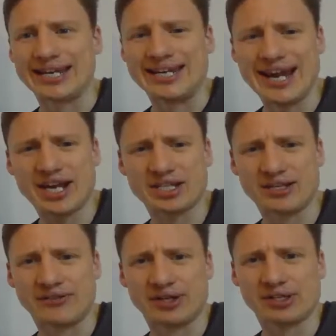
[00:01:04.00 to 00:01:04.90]
a
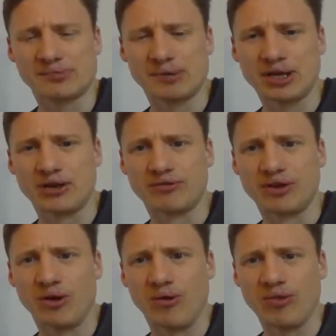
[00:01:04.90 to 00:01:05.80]
negative
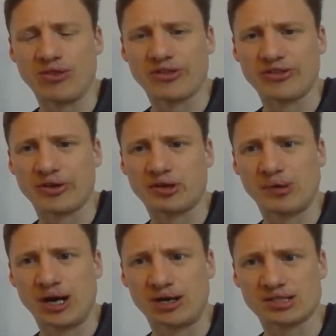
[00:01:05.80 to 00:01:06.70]
spillover on the third
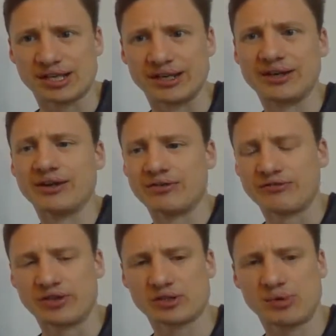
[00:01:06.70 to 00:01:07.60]
party.
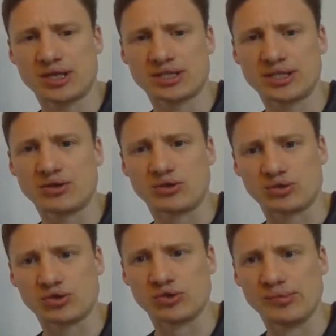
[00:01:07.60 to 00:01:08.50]
First party,
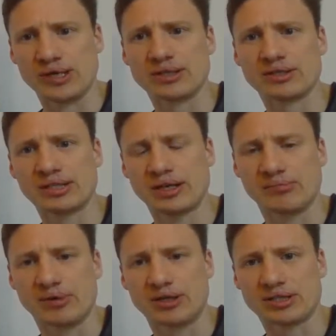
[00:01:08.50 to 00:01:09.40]
consumer;
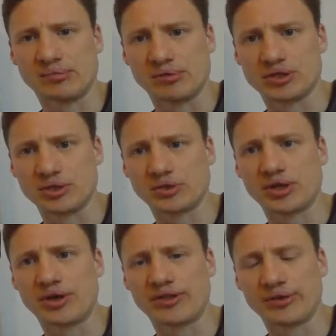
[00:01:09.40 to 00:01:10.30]
second party,
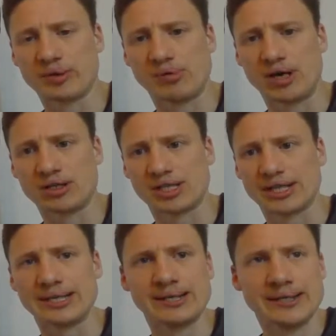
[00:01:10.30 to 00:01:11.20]
producer; third
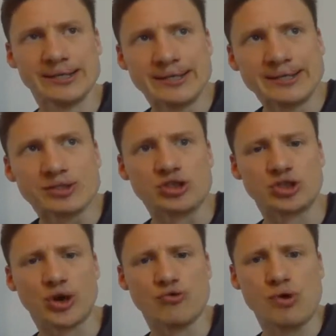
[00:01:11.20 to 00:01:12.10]
party,
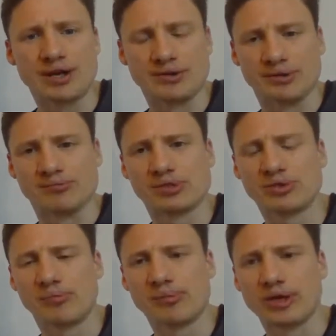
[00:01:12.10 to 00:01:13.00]
Joe Random.
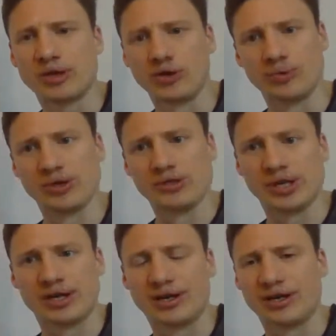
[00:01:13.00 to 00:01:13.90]
Somebody who is,